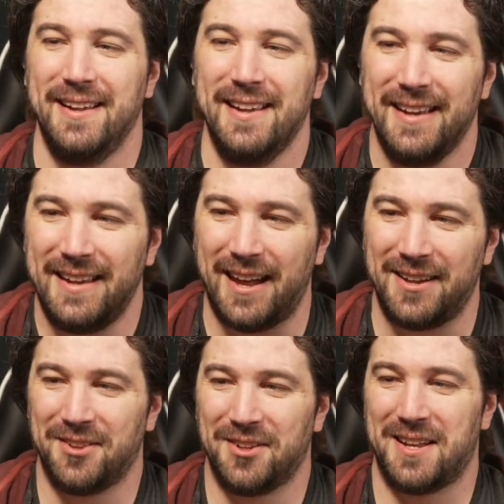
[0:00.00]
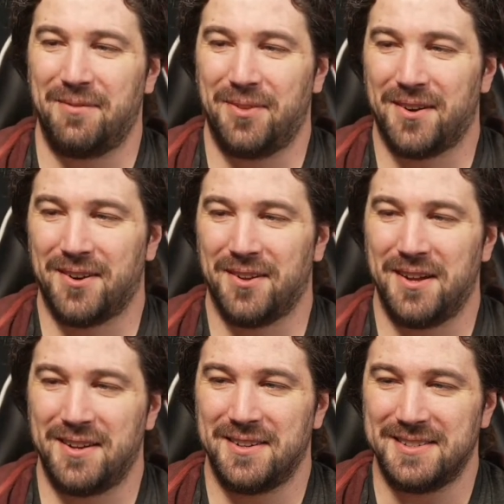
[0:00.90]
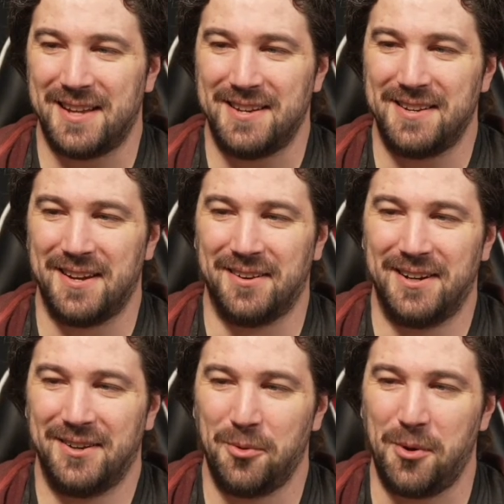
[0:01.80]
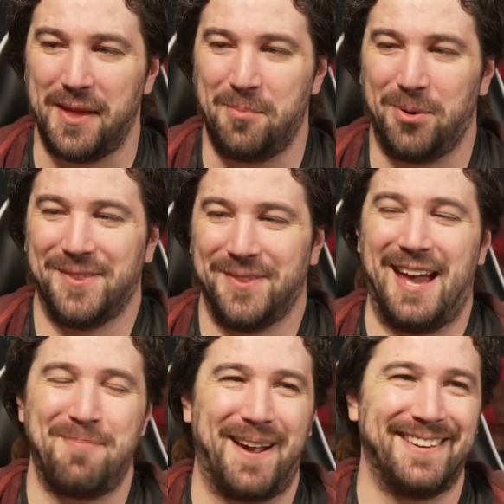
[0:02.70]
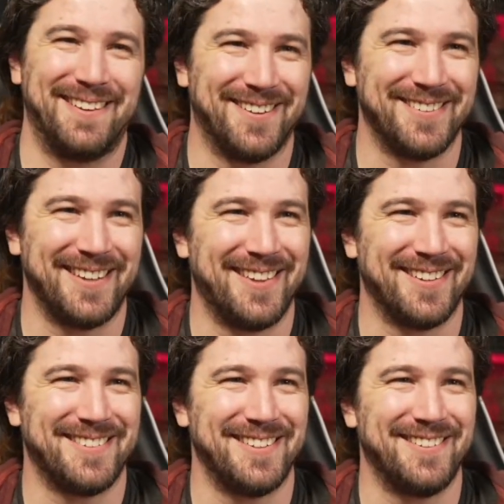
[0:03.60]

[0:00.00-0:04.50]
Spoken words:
Yeah, you looked at Flutter early on and decided no. We then pulled the app idea all together too.